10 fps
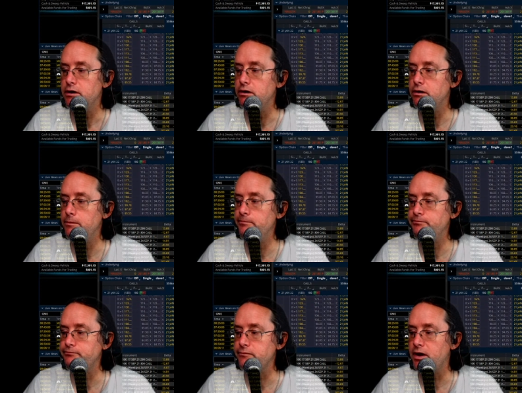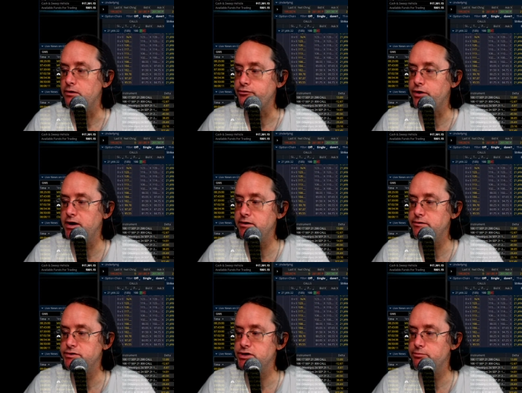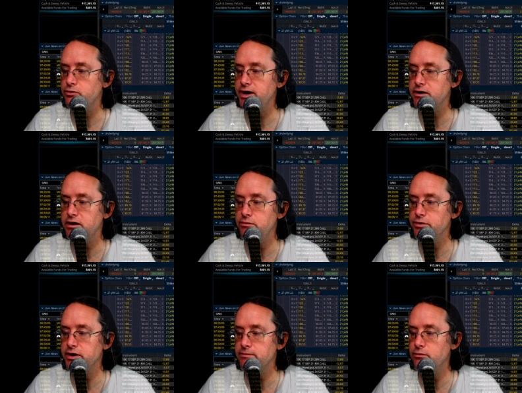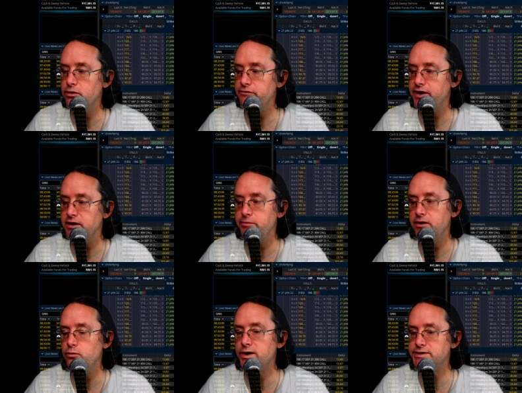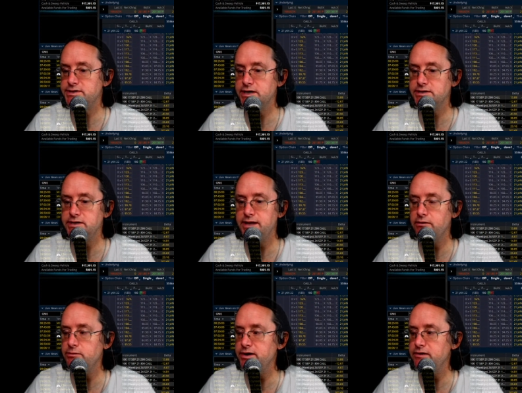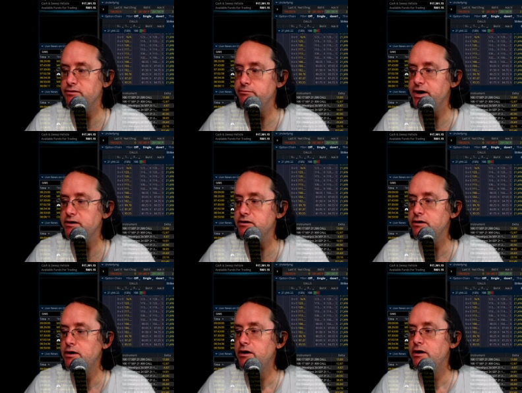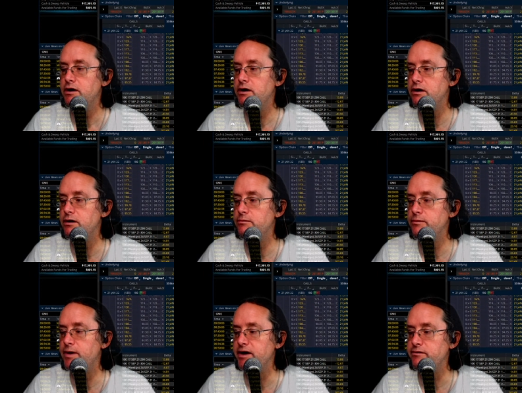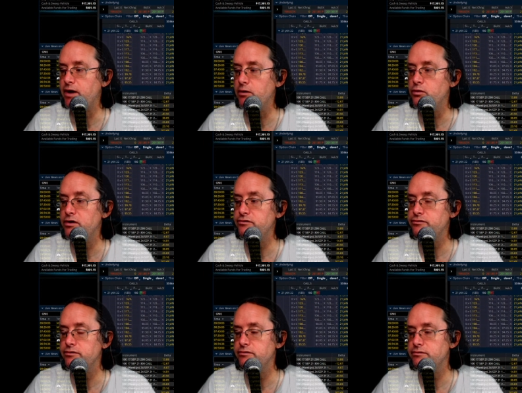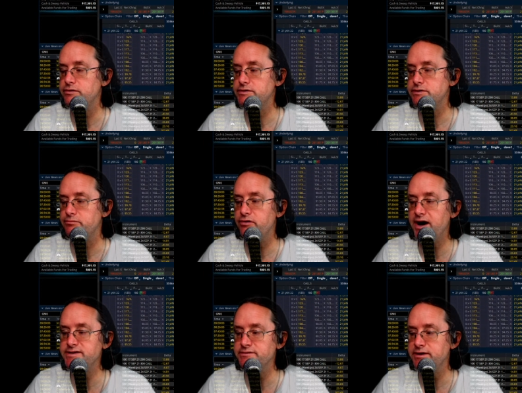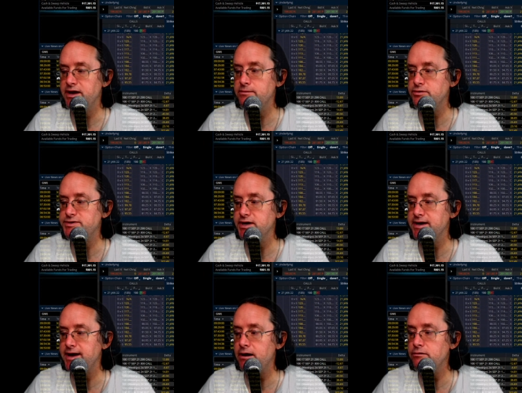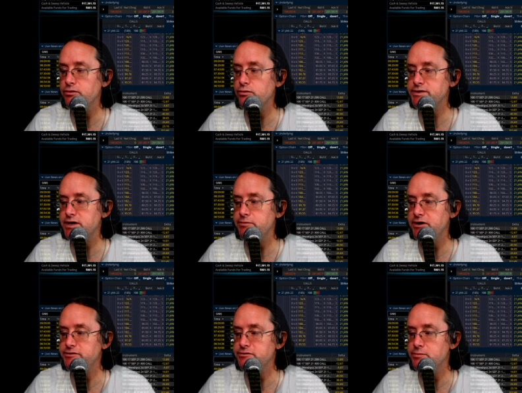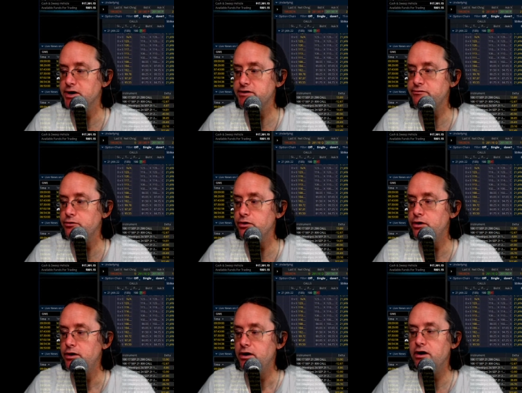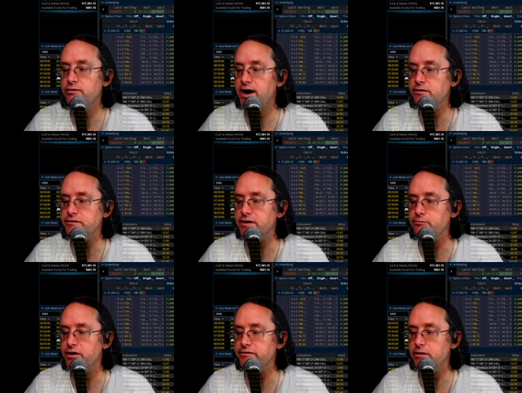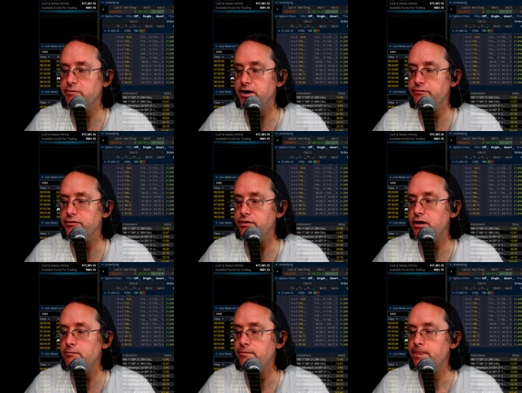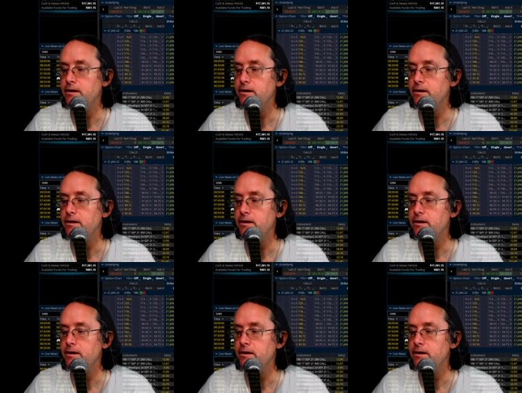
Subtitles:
I'll try to chip away at accumulating more. If I could pay 160, that would be even better. I was surprisingly able to get out of the ones I paid $2 for around the same price I paid for them.